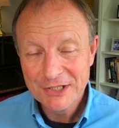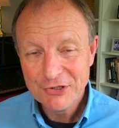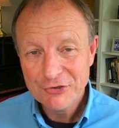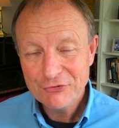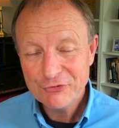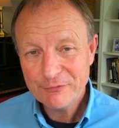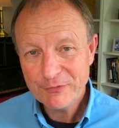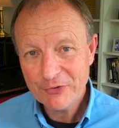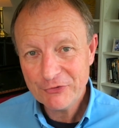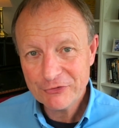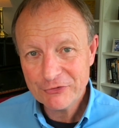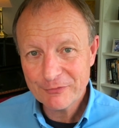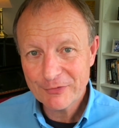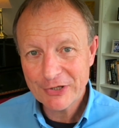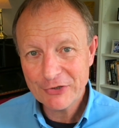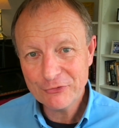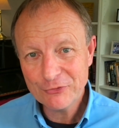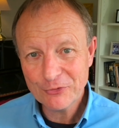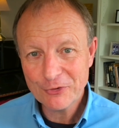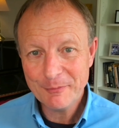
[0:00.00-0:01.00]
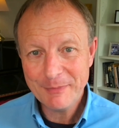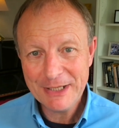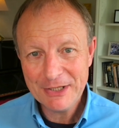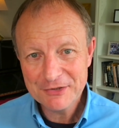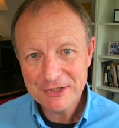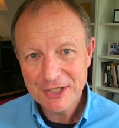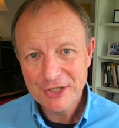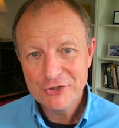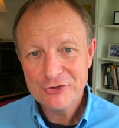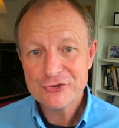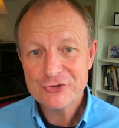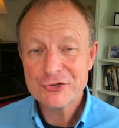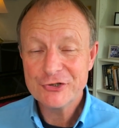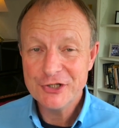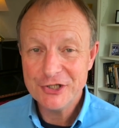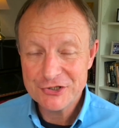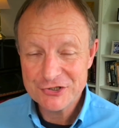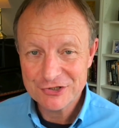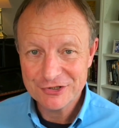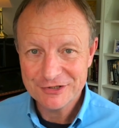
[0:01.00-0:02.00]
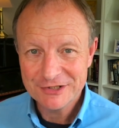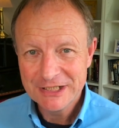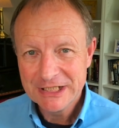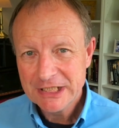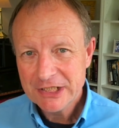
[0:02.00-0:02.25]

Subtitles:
So first of all, let's talk about tradition.